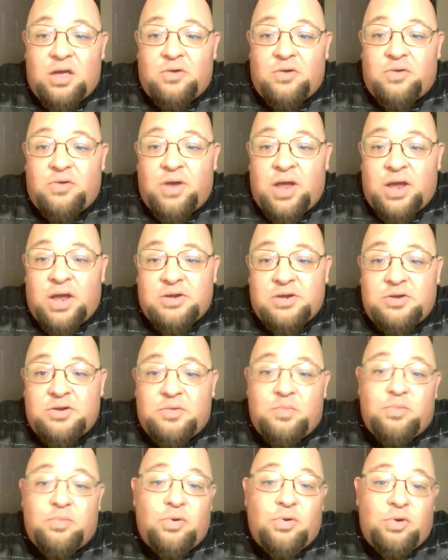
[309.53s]
cracked
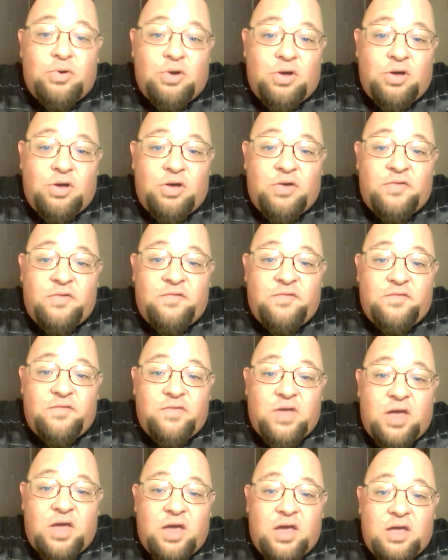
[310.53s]
and broke off,
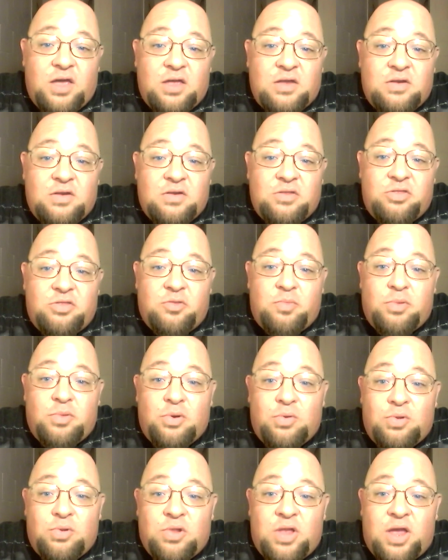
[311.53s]
and the
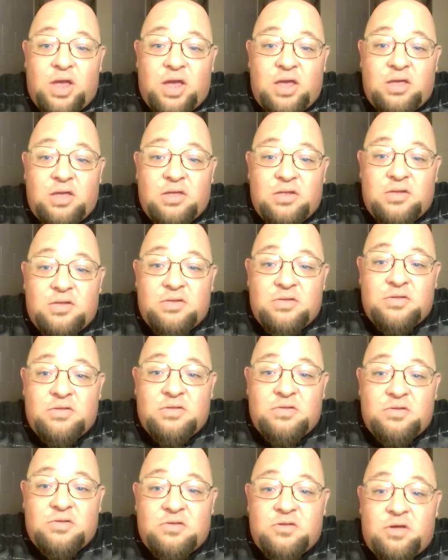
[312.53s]
bowl
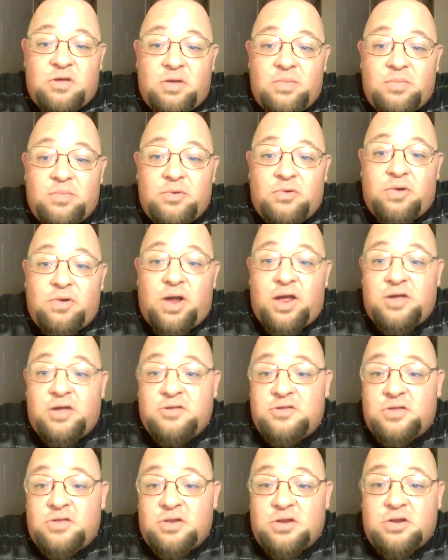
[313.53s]
has some
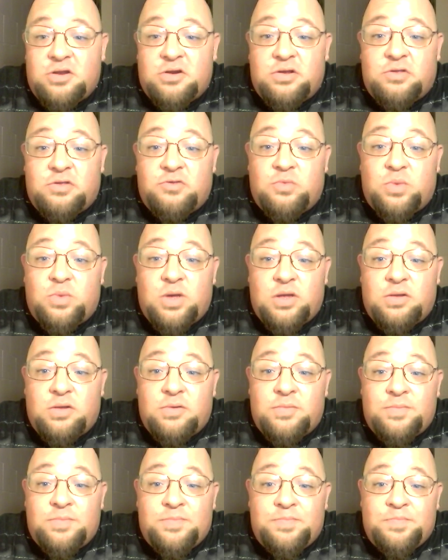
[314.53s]
cracks in it as
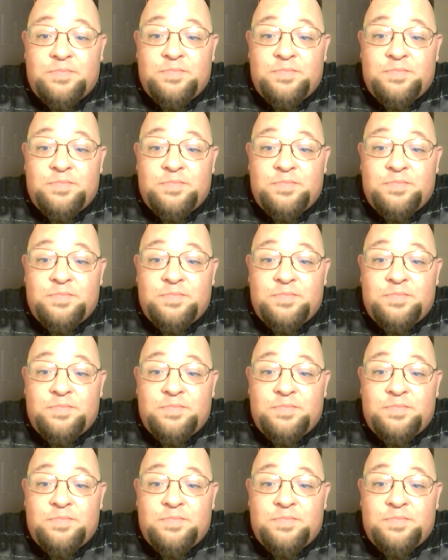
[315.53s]
well.